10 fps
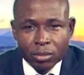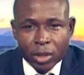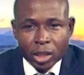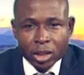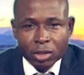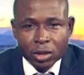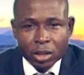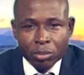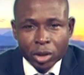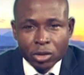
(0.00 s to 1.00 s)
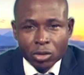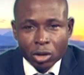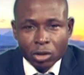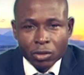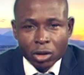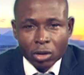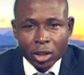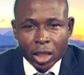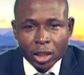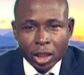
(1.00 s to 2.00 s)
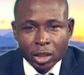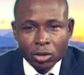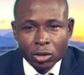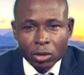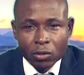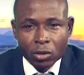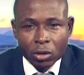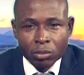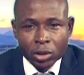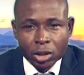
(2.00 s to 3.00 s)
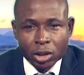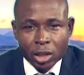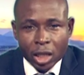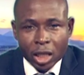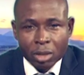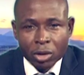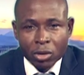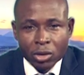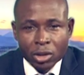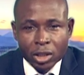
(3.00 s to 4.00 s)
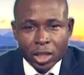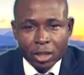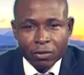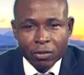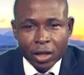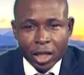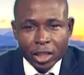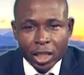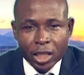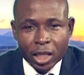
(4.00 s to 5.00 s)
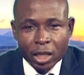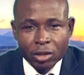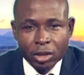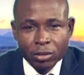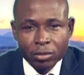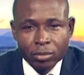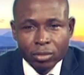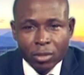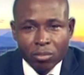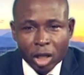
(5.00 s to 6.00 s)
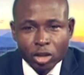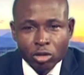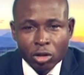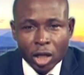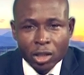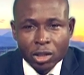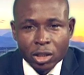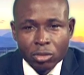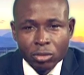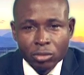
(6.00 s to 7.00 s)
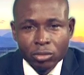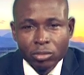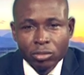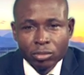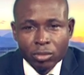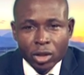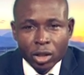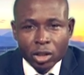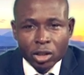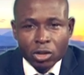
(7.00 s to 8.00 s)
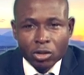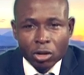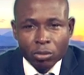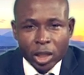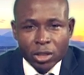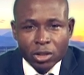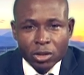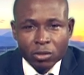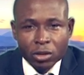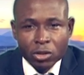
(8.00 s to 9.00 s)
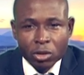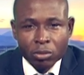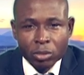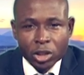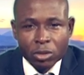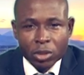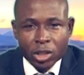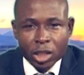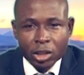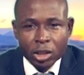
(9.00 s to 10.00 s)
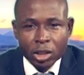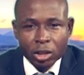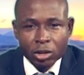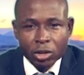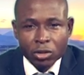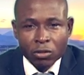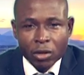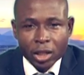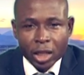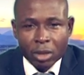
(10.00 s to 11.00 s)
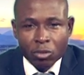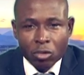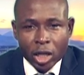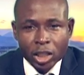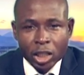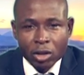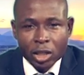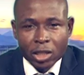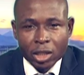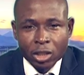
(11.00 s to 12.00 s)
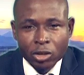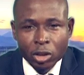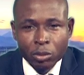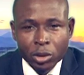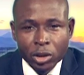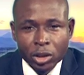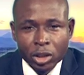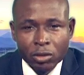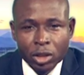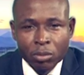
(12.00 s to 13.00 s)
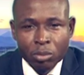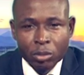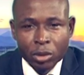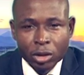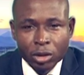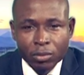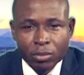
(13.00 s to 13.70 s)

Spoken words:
Many dividend-paying stocks fall under the category of companies that can be considered financially healthy, mature, and stable. The stock prices of these companies may steadily increase over time while shareholders enjoy periodic dividend payment.